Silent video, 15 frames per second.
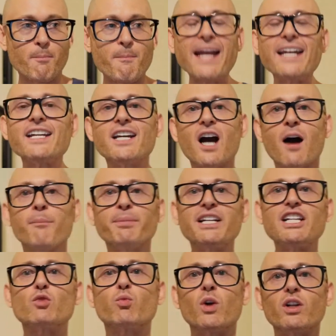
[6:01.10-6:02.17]
many
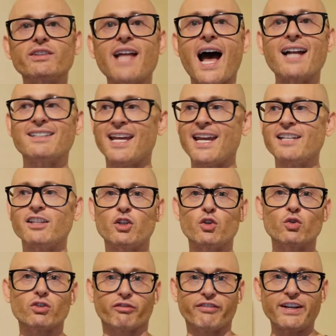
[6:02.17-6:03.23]
companies will not take the
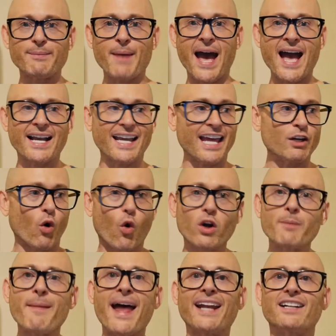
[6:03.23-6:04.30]
user feedback and
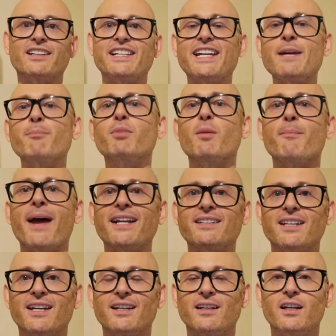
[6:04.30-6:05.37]
automatically
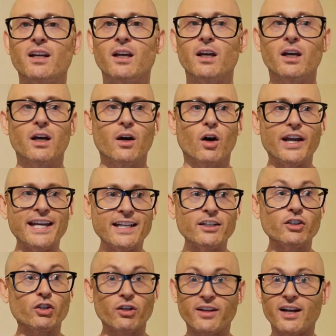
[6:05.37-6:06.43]
implement it
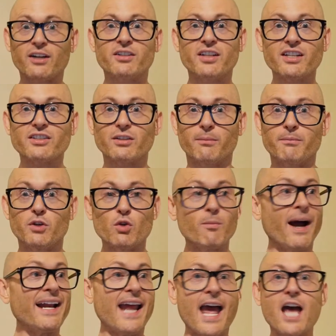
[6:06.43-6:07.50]
into their system. You
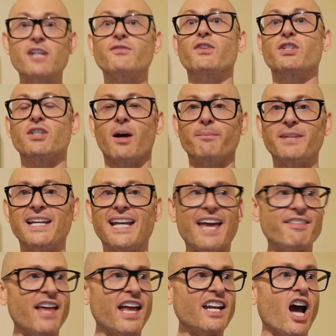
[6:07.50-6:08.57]
might ask for something,
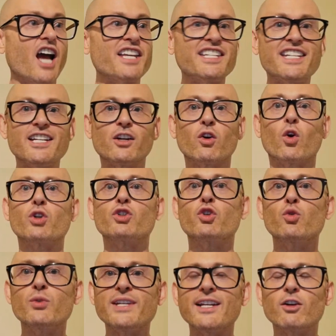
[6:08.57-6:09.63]
and then a year or
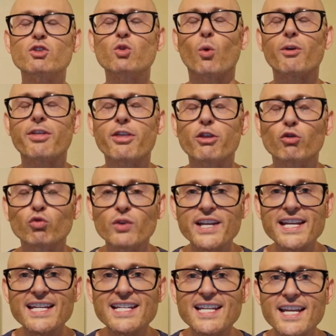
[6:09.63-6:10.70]
2 years or
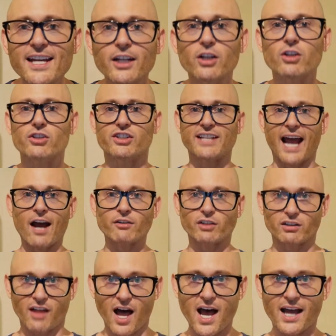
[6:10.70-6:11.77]
3 years down
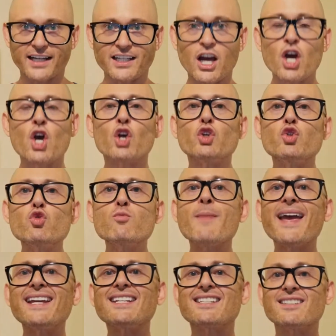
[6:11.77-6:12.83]
the line, you
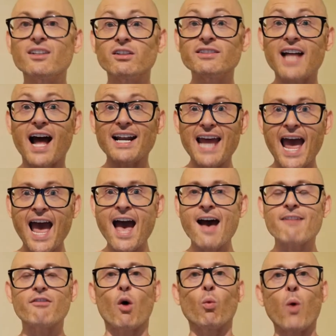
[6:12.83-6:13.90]
may still not
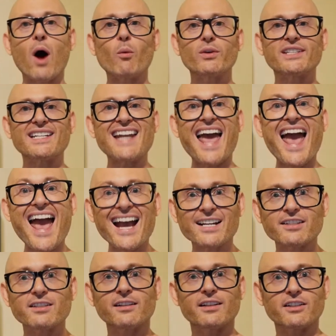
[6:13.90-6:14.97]
have what was an
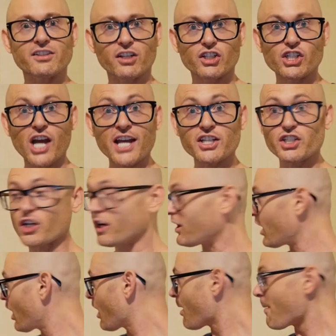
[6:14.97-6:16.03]
excellent
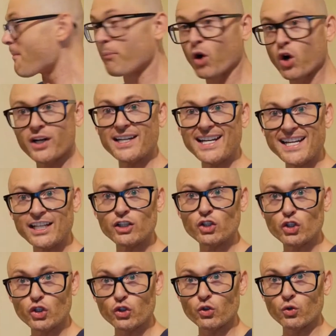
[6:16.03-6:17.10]
suggestion put
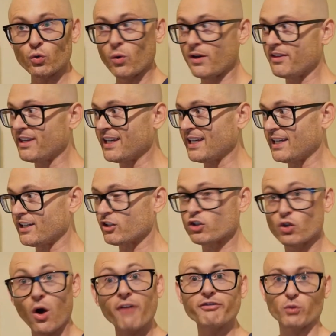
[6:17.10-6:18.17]
into the
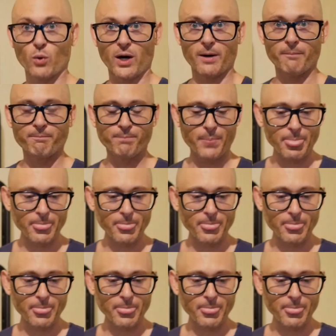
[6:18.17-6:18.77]
software.